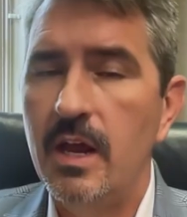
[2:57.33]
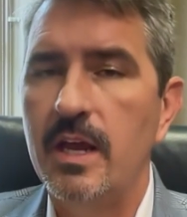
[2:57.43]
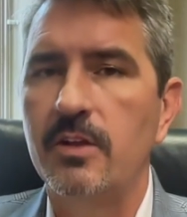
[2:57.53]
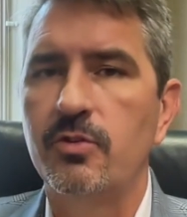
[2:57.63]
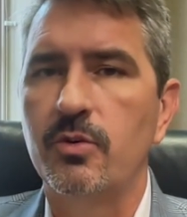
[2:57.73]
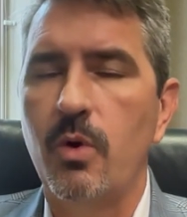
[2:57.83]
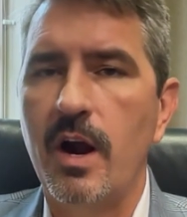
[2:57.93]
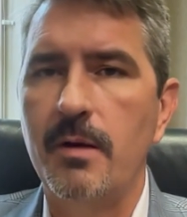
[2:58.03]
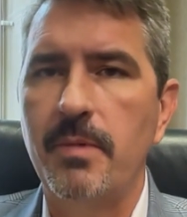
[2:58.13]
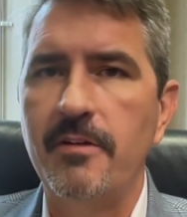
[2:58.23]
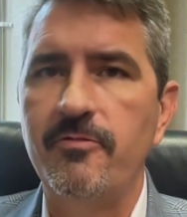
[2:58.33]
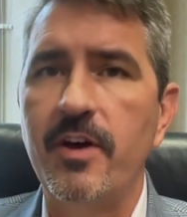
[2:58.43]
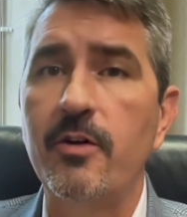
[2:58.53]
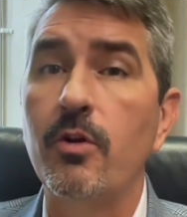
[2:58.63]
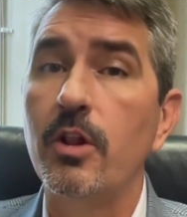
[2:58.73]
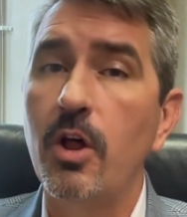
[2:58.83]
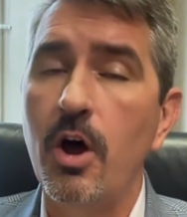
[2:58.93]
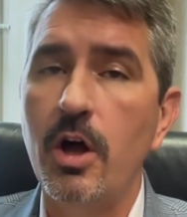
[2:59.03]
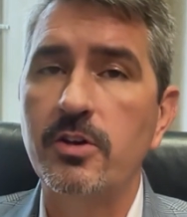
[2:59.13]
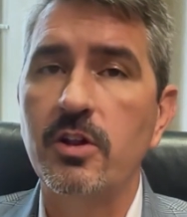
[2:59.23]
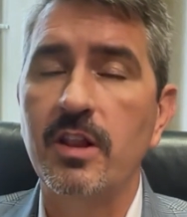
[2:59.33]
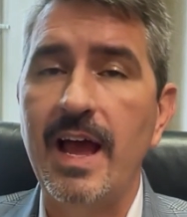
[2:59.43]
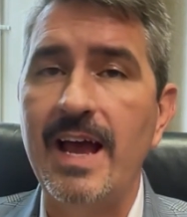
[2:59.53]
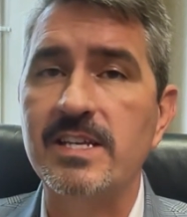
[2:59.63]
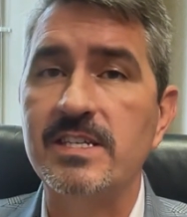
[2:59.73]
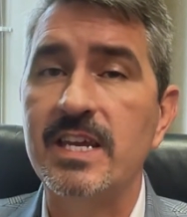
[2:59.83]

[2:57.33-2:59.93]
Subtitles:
it's required by federal law to last